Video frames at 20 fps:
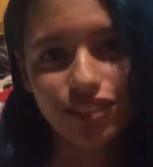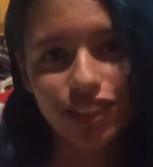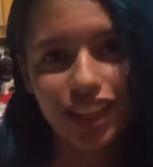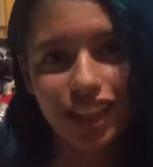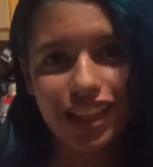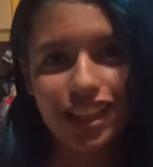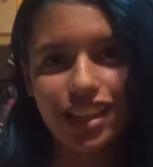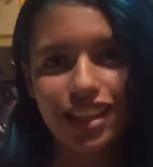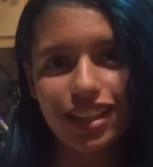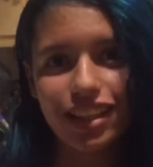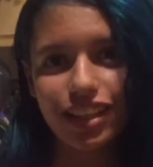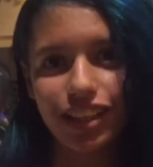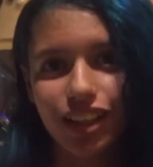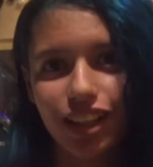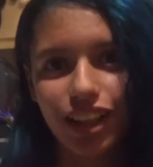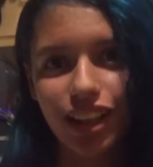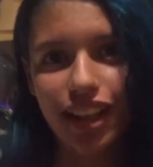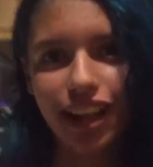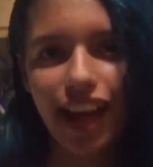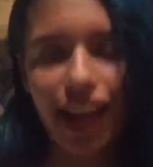really
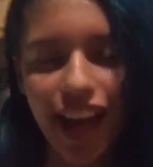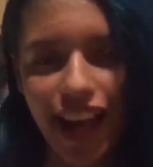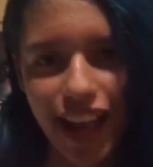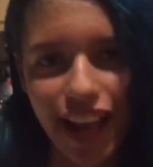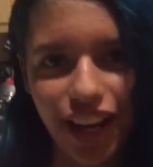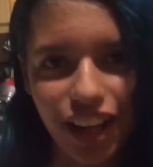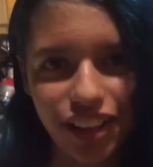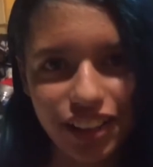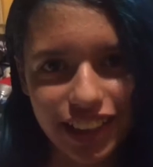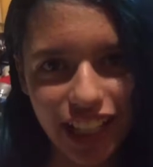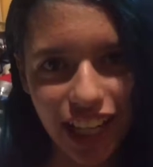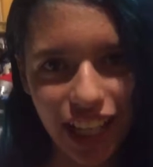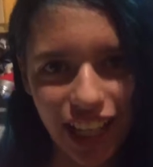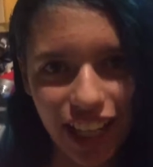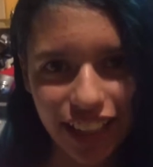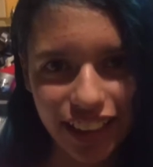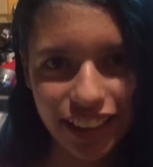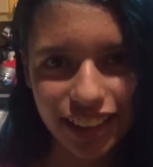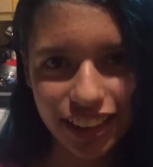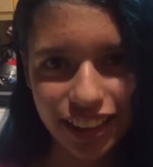good hair
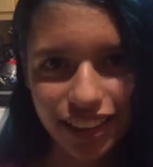dye.